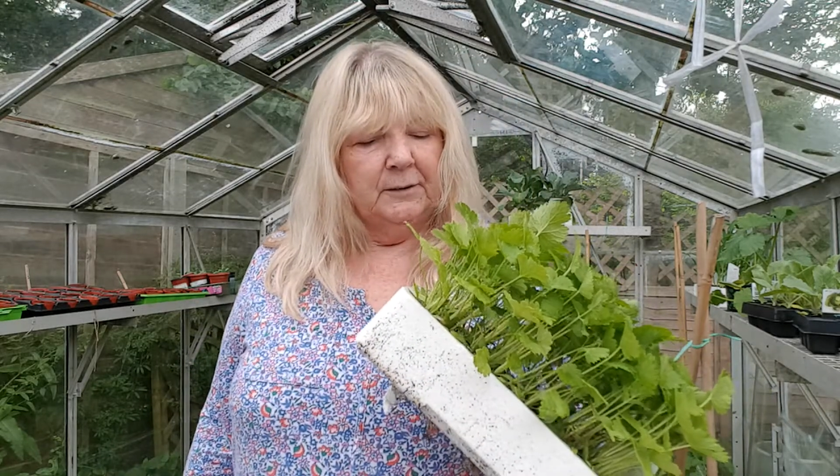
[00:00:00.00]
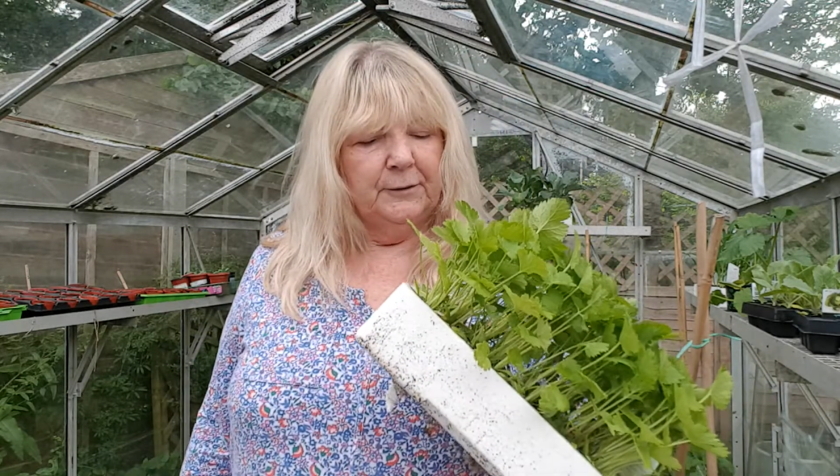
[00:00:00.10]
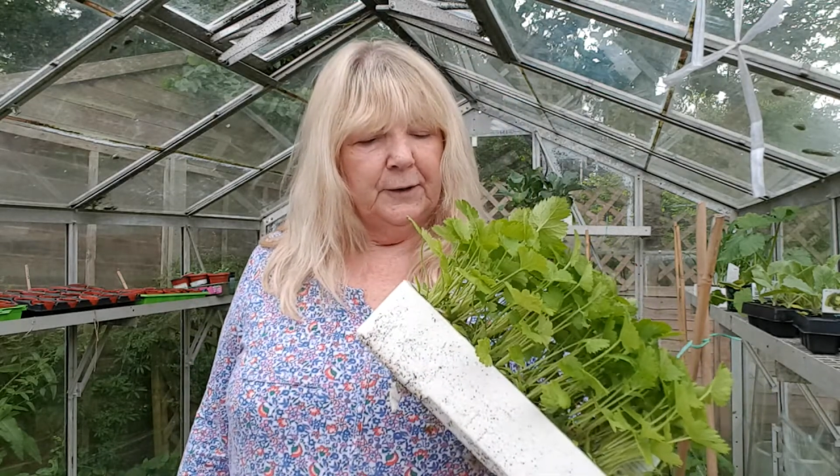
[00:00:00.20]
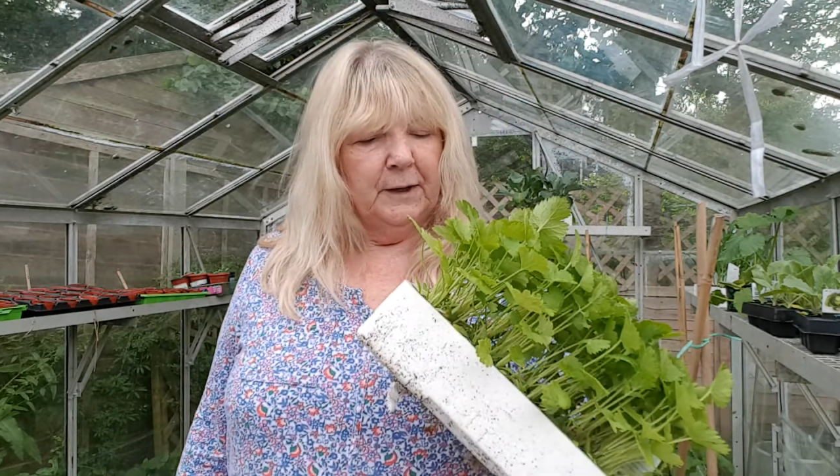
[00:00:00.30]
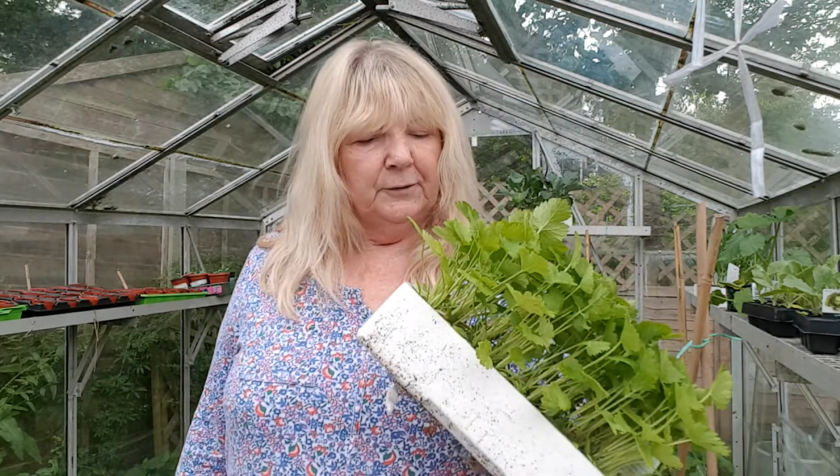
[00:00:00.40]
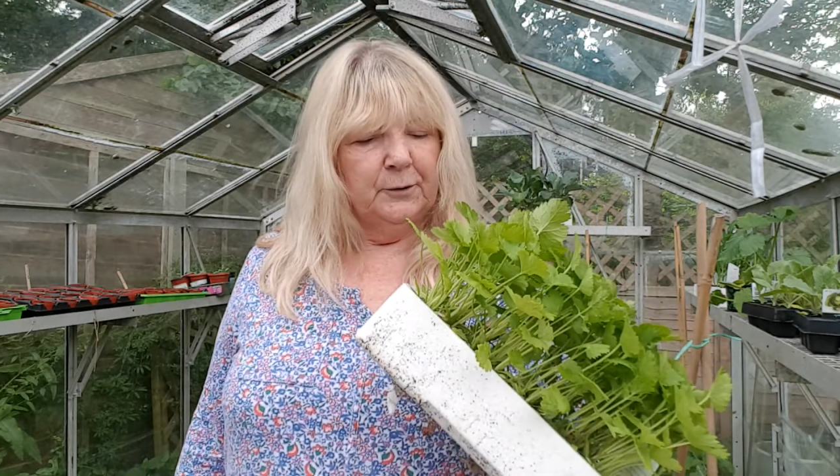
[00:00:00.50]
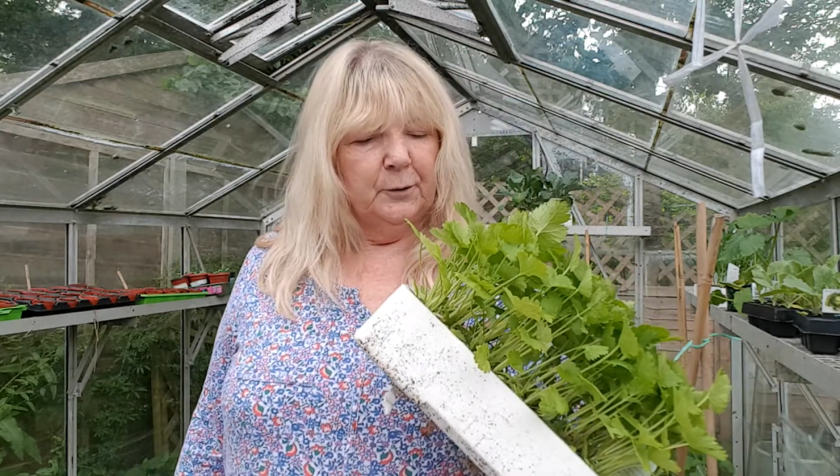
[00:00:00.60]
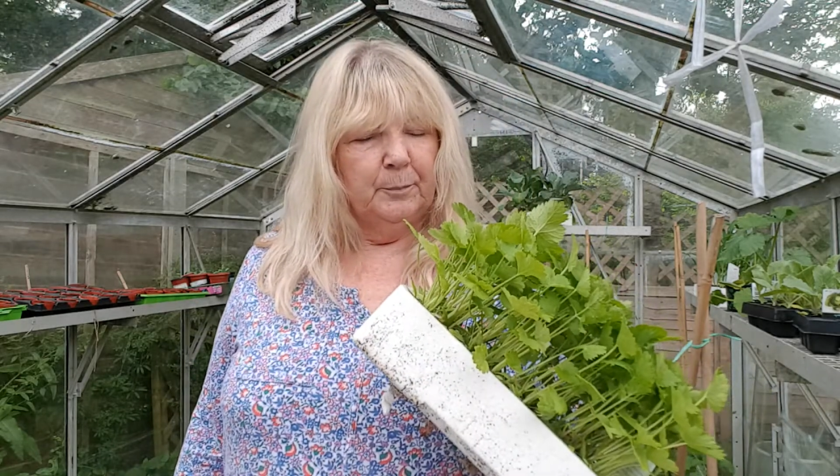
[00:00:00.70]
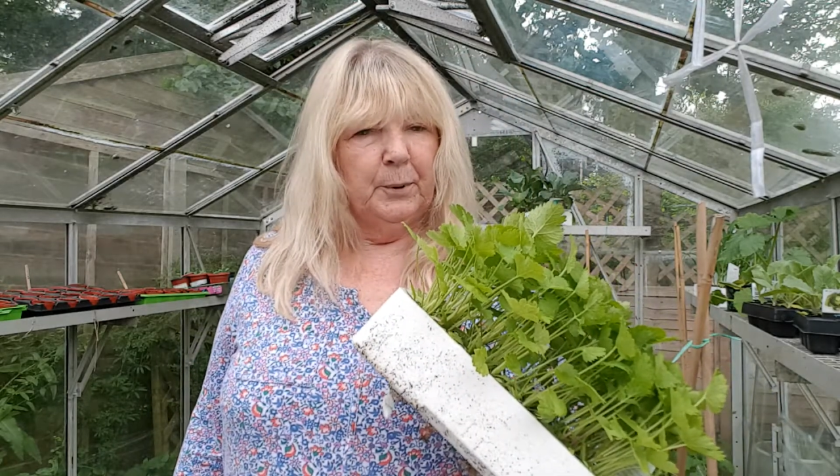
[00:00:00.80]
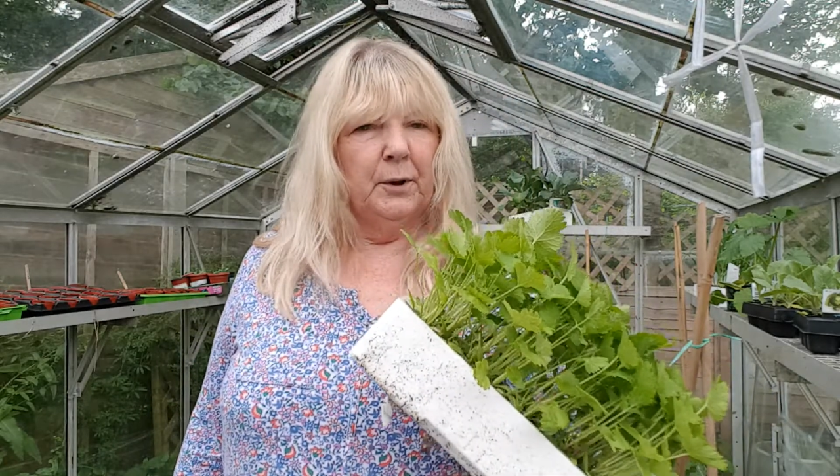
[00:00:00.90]
5 to
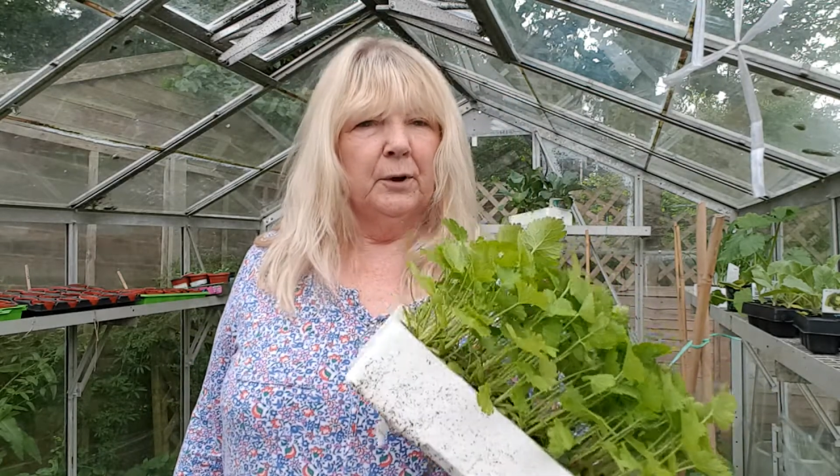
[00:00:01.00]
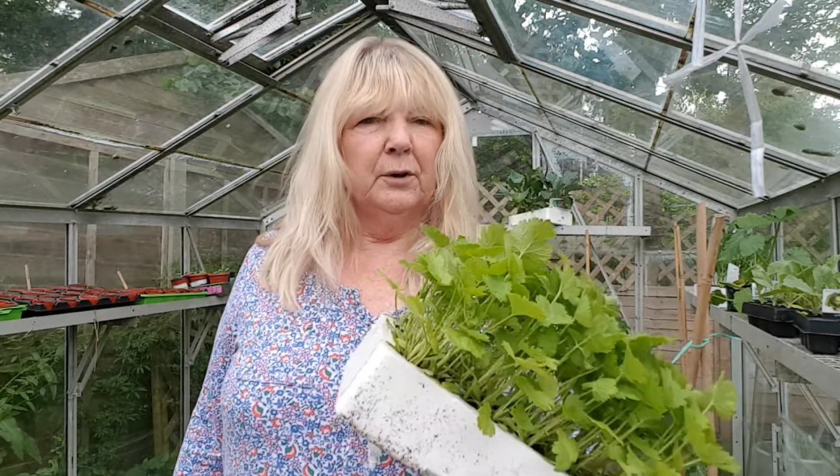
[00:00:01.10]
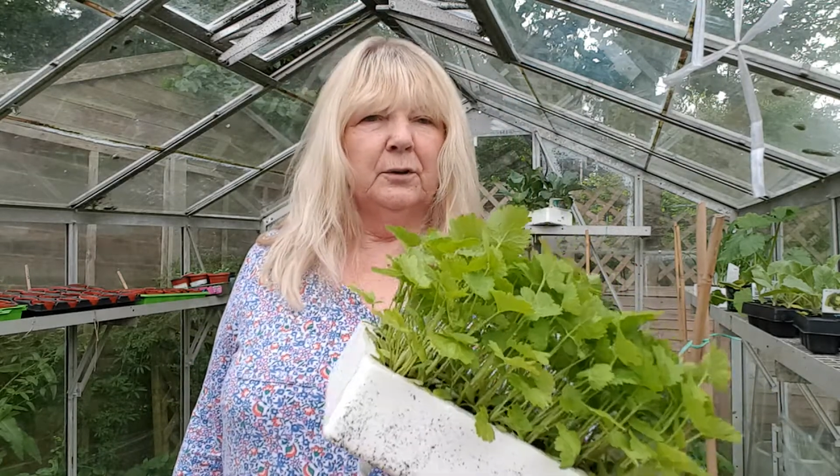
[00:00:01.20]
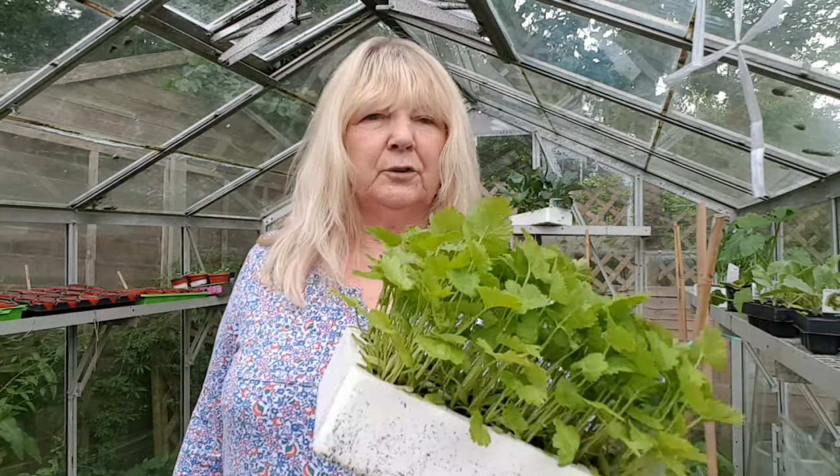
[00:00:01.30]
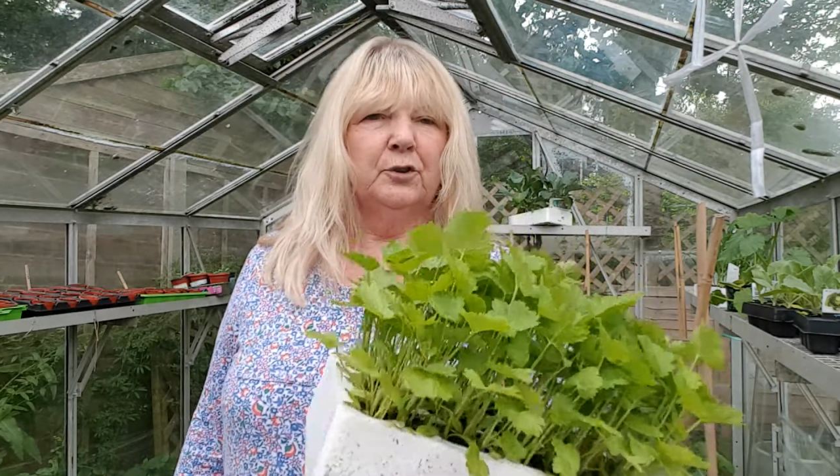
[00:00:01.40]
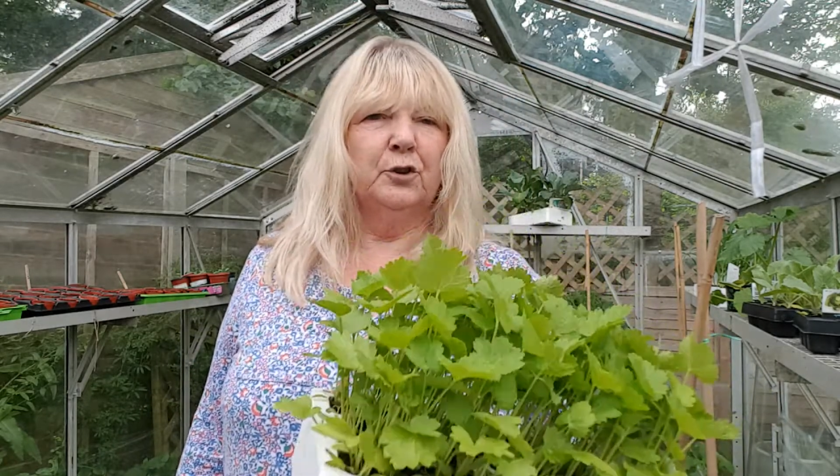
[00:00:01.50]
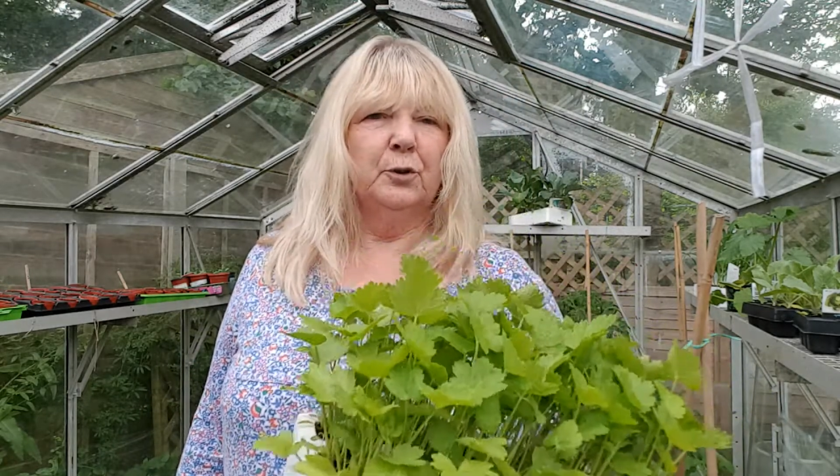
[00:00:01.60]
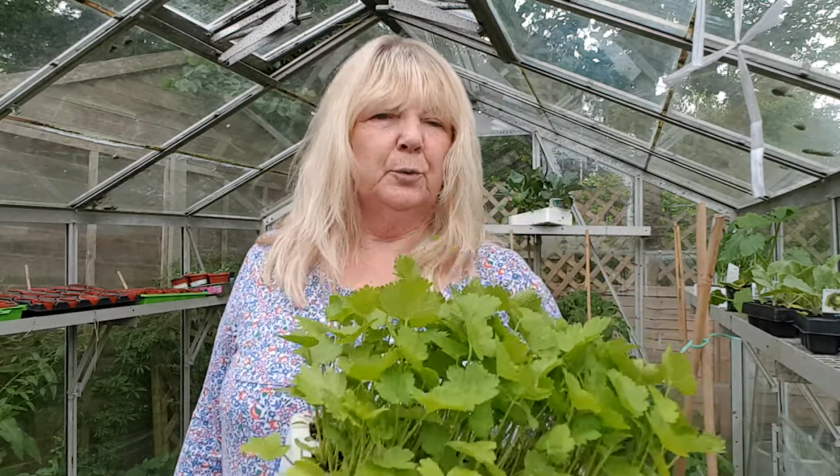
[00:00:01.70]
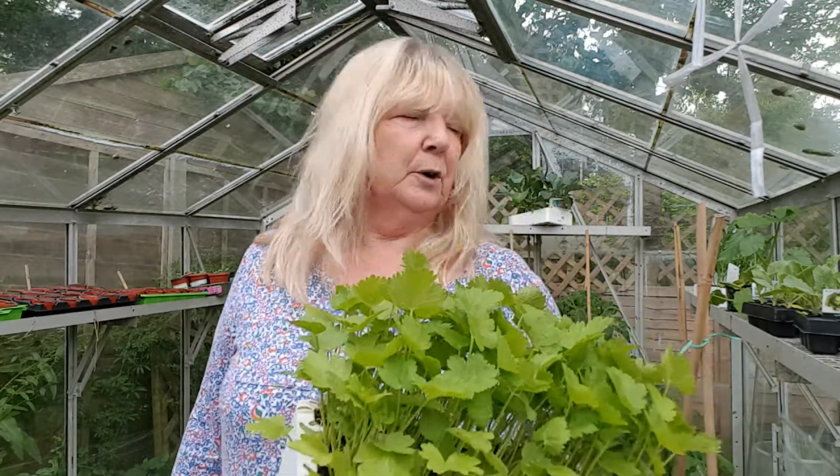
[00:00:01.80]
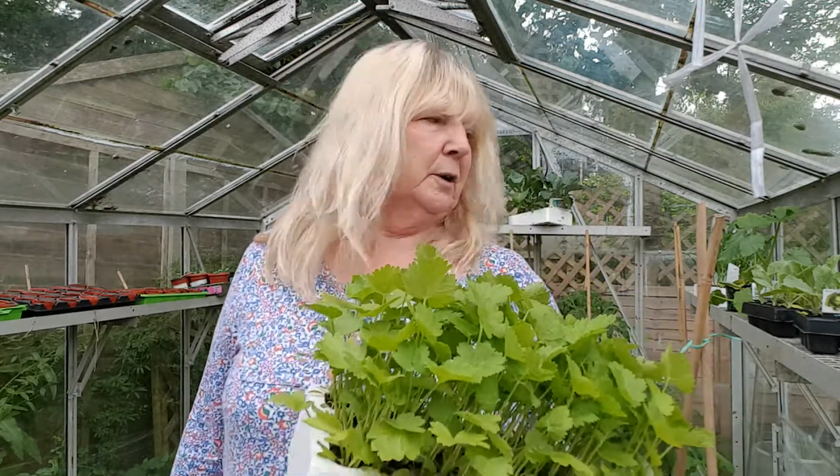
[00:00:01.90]
a pot. You
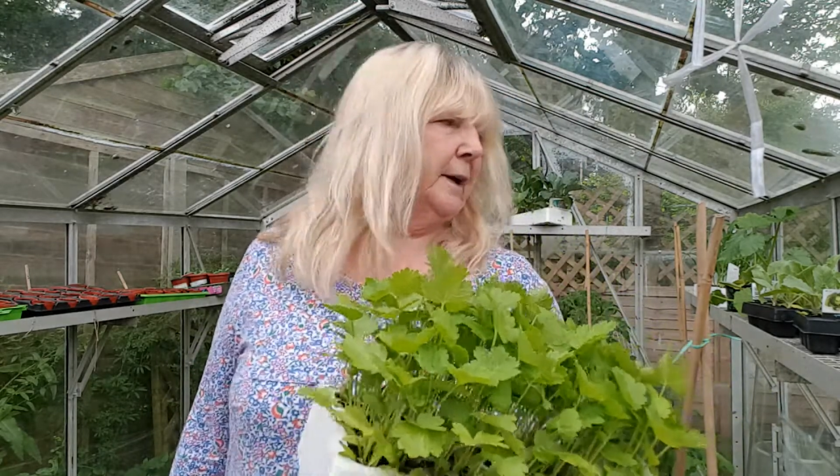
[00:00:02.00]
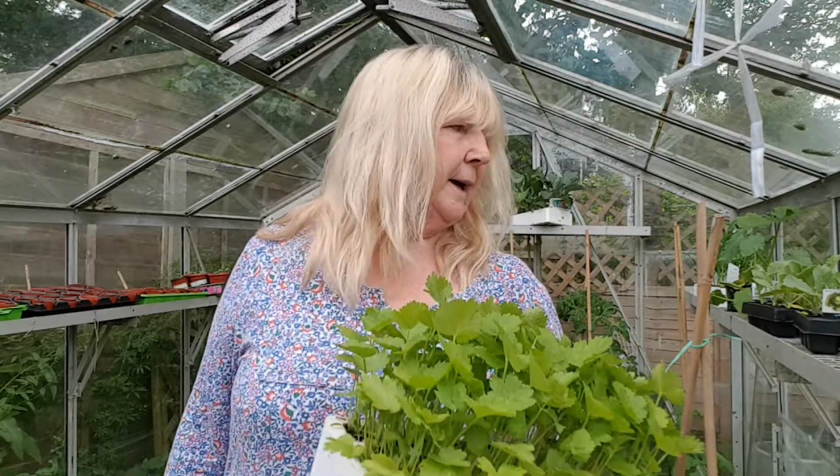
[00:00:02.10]
work